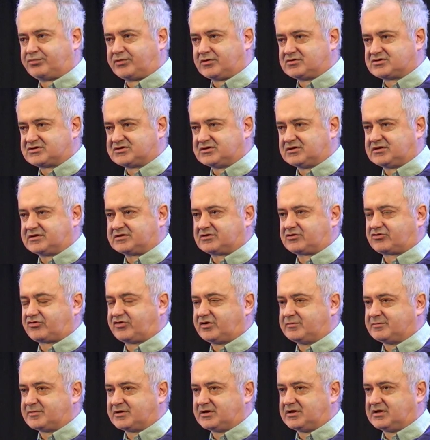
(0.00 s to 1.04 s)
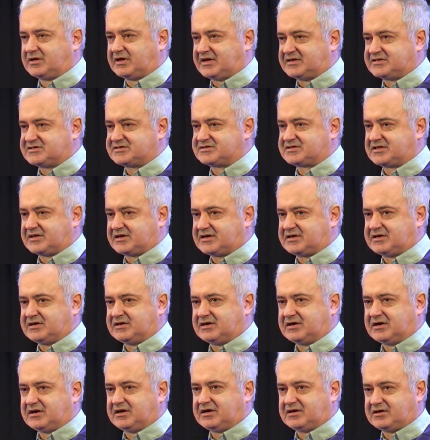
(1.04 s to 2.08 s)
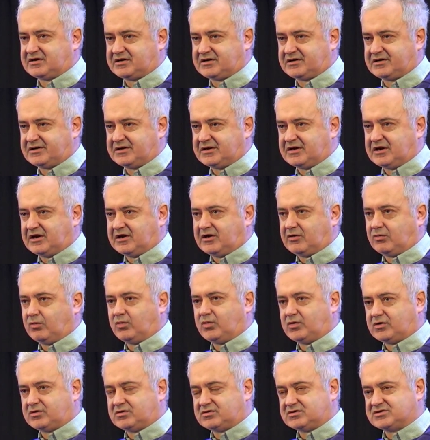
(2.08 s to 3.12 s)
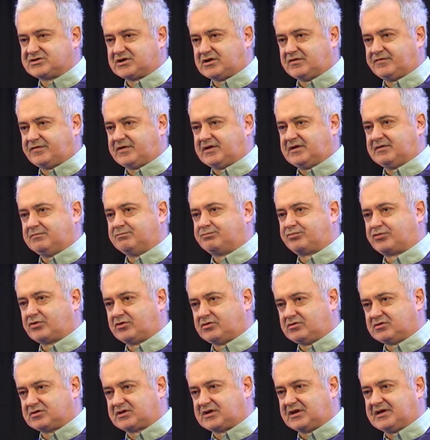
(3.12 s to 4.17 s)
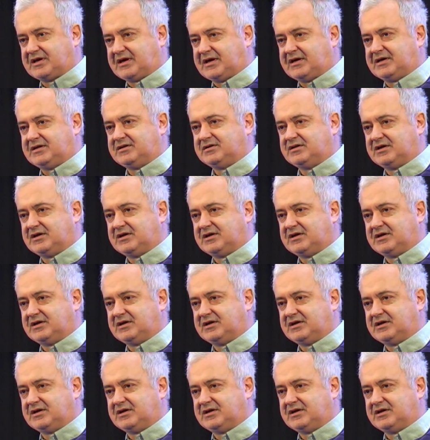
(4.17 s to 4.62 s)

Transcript: brutal and criminal as they are, wars of a broadly a